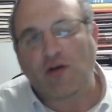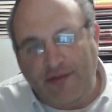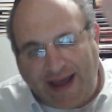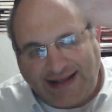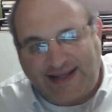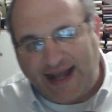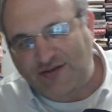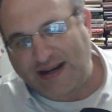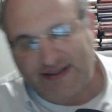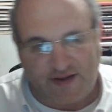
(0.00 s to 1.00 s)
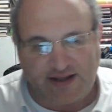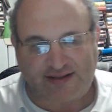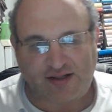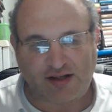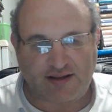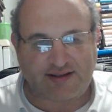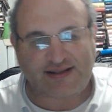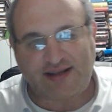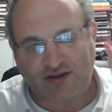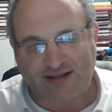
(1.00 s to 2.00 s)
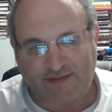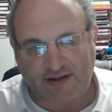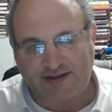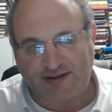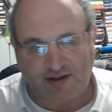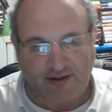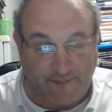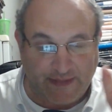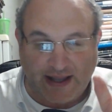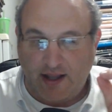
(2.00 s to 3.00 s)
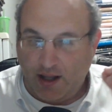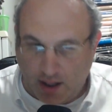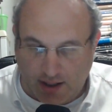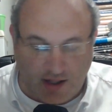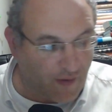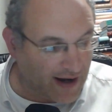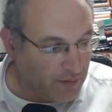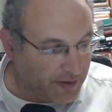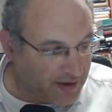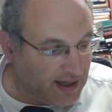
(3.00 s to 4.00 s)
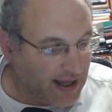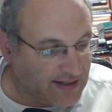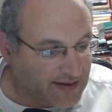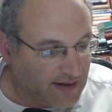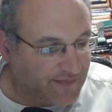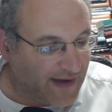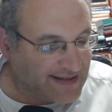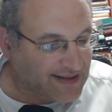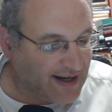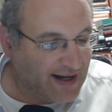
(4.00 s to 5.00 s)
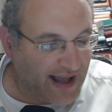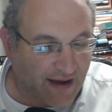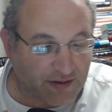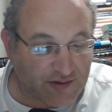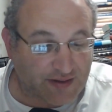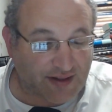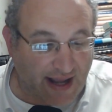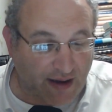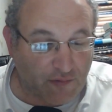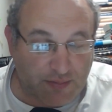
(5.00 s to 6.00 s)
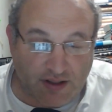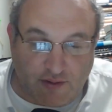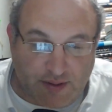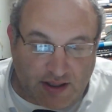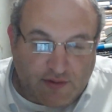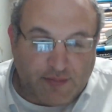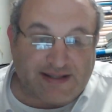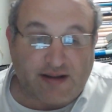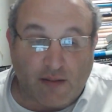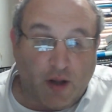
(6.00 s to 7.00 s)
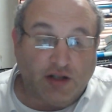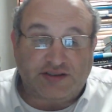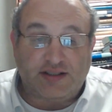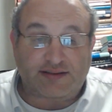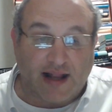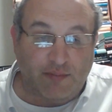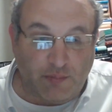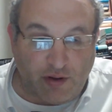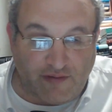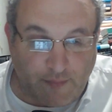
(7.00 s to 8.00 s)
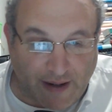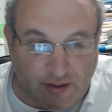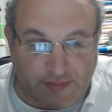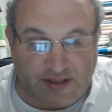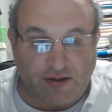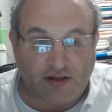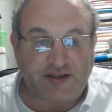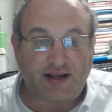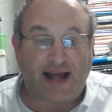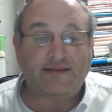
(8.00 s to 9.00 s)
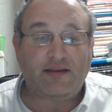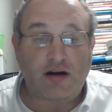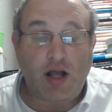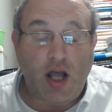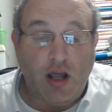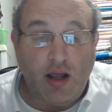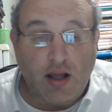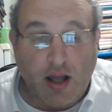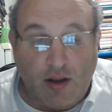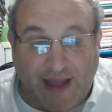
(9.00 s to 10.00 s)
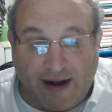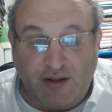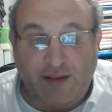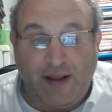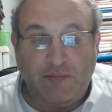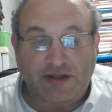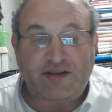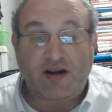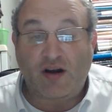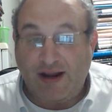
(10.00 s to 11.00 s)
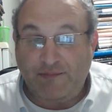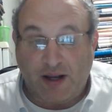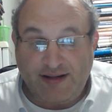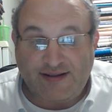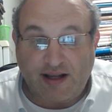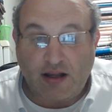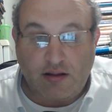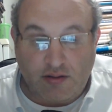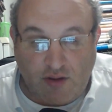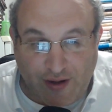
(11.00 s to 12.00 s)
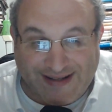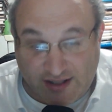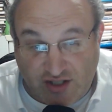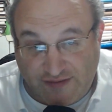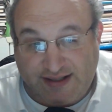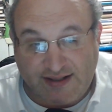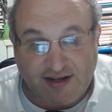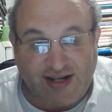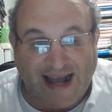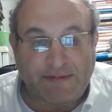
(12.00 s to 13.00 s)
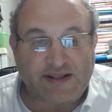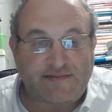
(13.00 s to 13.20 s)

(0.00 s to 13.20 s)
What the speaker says: That's the address for this sugya. This is the address for this sugya. An incredible thing, and it's fascinating how it's written out. Rabbi Yitzchak Moltzen, a Talmud Muvak by Rabbi Yisroel Salanter, not only about Musar, a great paisik known as the Shvisas HaShabbos.